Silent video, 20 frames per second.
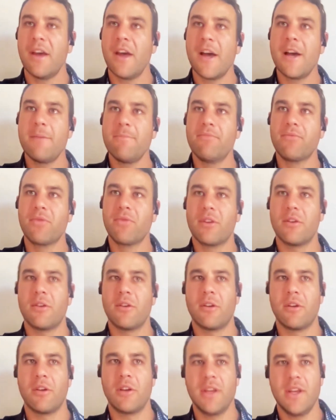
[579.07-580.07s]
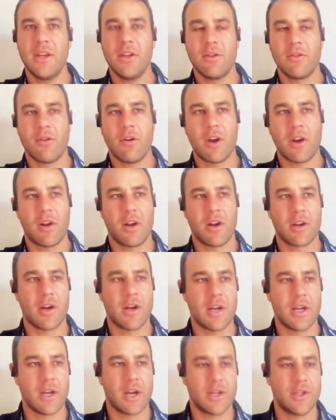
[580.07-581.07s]
Yeah, you're right. Like
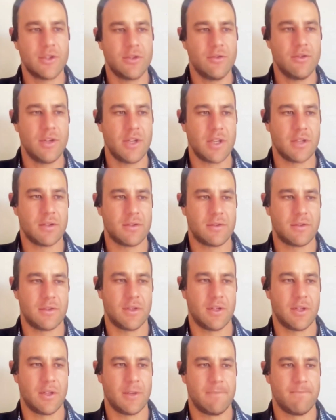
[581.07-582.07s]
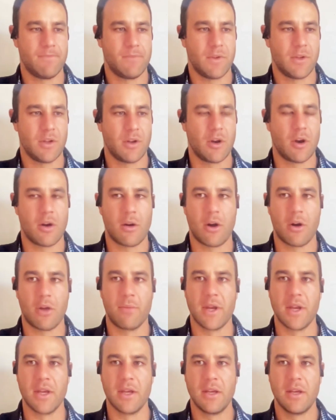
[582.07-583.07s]
I do get to,
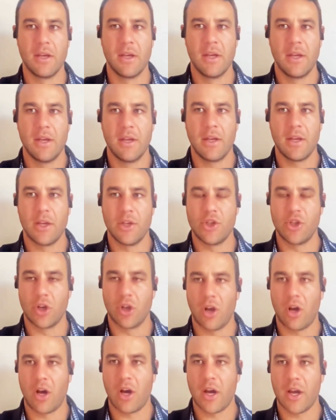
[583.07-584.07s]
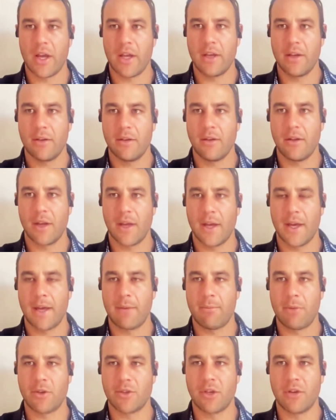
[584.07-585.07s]
I'll be in July. I
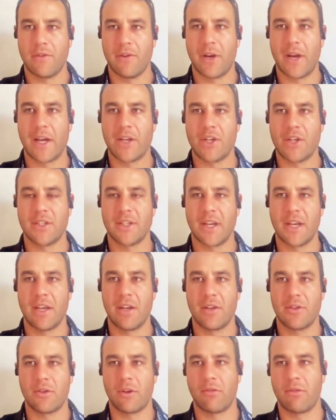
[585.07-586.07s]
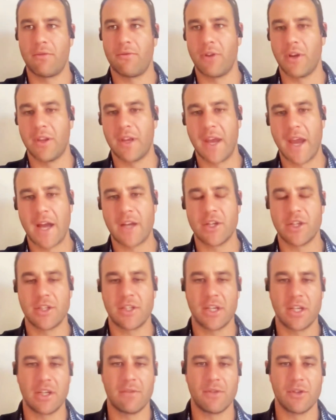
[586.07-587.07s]
was over in Argentina, so I refereed the
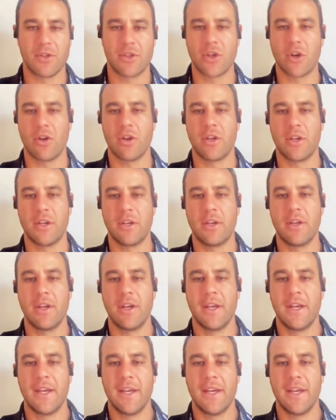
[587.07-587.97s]
Argentina versus Scotland